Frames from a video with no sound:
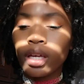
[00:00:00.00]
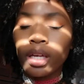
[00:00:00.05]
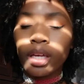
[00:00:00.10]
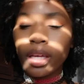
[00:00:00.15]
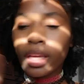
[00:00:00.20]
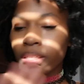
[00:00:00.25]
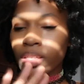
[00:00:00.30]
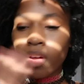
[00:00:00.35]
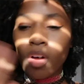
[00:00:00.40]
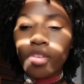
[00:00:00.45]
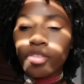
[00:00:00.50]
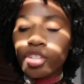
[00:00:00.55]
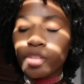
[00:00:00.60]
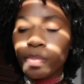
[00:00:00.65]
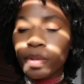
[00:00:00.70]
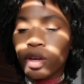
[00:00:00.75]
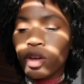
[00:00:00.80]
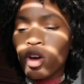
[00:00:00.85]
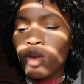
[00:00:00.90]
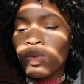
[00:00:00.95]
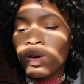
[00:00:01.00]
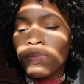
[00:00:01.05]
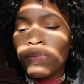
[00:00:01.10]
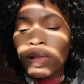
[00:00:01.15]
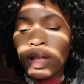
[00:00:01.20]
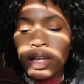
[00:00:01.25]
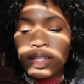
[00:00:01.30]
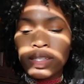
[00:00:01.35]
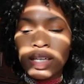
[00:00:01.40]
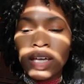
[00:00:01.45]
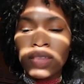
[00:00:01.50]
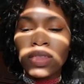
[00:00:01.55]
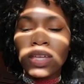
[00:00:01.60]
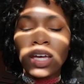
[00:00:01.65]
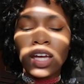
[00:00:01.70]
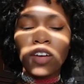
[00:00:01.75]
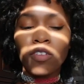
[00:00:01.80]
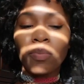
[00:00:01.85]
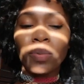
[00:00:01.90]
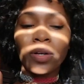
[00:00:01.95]
has all just been Kobo Plus. I
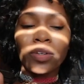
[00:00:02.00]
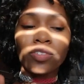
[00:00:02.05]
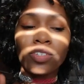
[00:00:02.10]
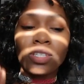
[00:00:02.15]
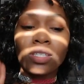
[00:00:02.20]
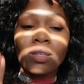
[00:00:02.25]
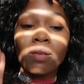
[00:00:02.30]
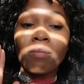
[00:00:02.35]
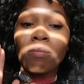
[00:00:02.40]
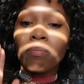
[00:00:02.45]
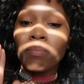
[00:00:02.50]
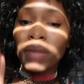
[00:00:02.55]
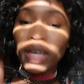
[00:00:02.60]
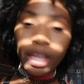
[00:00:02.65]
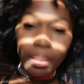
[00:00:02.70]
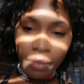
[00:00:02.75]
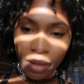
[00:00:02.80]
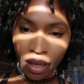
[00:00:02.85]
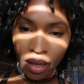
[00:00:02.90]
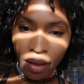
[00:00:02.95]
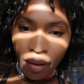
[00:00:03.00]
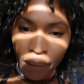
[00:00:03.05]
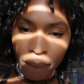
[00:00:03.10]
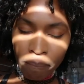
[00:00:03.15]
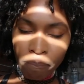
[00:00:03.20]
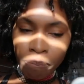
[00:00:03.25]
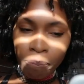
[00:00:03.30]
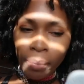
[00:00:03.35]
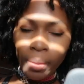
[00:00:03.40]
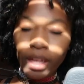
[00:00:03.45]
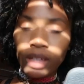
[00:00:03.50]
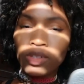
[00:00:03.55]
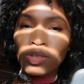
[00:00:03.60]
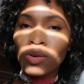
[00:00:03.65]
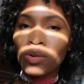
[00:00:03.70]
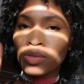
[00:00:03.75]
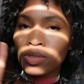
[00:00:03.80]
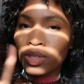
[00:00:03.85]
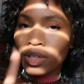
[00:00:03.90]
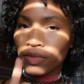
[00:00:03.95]
think I've purchased maybe a
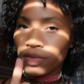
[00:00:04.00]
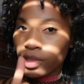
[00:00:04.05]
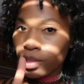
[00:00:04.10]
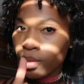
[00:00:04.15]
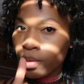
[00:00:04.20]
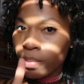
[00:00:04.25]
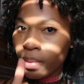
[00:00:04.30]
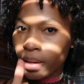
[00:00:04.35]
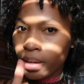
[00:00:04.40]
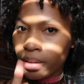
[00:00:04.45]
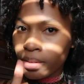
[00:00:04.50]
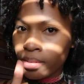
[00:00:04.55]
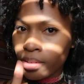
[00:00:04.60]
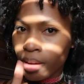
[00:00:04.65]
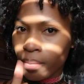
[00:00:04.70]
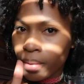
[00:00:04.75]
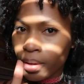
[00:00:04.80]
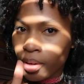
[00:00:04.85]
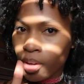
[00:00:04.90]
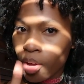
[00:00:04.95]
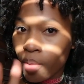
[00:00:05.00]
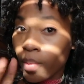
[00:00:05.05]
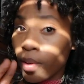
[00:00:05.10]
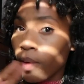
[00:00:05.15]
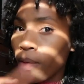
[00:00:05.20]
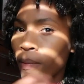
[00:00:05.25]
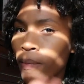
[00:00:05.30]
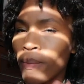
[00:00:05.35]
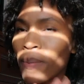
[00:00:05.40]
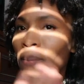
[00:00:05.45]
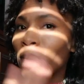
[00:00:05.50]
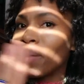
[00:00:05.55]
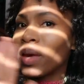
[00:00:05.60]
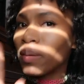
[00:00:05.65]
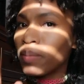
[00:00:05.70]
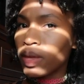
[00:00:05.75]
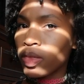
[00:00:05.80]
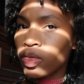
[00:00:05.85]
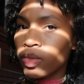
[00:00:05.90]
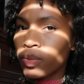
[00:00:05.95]
total of 2 books on my Kobo,
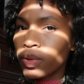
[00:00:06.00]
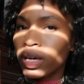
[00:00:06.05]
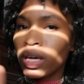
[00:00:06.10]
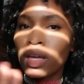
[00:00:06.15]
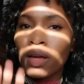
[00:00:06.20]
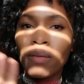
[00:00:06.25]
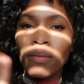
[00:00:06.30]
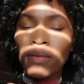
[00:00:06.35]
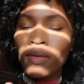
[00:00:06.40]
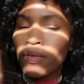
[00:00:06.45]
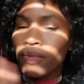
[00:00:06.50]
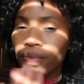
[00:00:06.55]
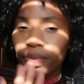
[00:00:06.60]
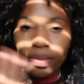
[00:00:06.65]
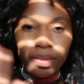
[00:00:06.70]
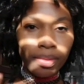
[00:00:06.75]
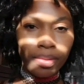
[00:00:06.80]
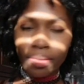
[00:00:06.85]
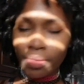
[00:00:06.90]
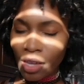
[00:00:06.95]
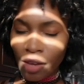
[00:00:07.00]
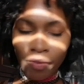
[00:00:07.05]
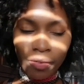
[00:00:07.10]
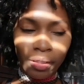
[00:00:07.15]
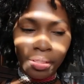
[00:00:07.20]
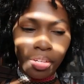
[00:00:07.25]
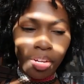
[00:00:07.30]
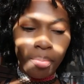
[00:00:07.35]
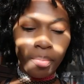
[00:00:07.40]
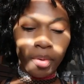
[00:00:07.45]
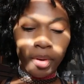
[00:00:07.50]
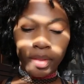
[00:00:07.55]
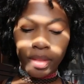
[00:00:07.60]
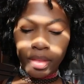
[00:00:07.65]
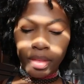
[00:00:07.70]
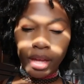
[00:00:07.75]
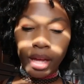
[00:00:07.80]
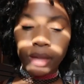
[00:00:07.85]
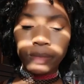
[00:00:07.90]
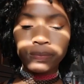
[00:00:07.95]
maybe 3. Definitely no more
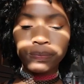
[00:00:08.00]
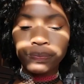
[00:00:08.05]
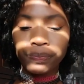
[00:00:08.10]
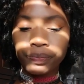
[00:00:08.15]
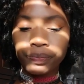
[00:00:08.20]
than that.